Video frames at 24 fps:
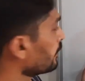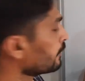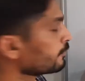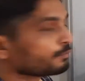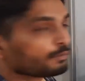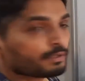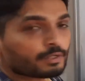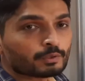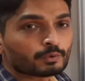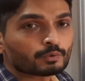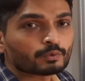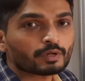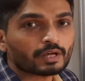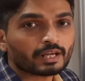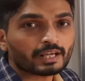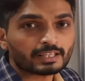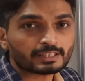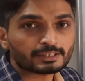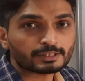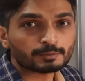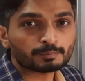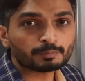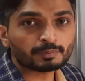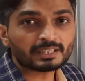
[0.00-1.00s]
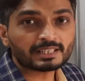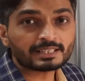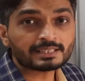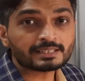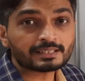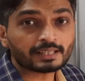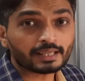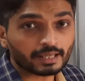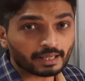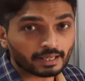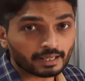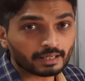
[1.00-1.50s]
We could
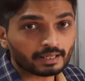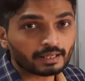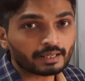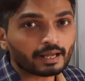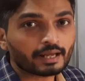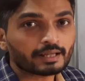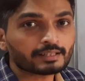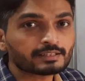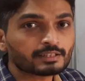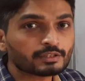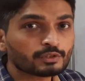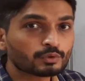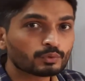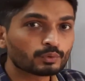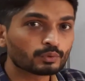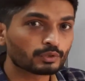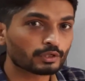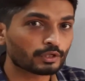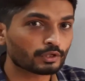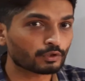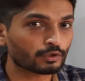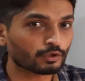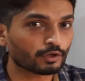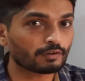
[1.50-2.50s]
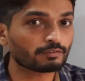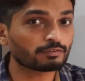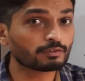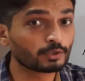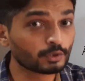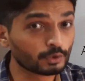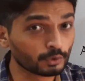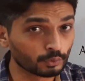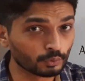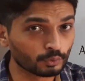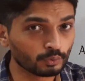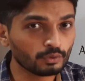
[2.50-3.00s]
express A as a union of
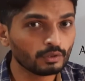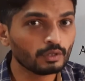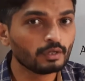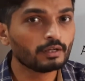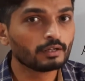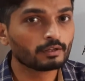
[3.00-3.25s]
two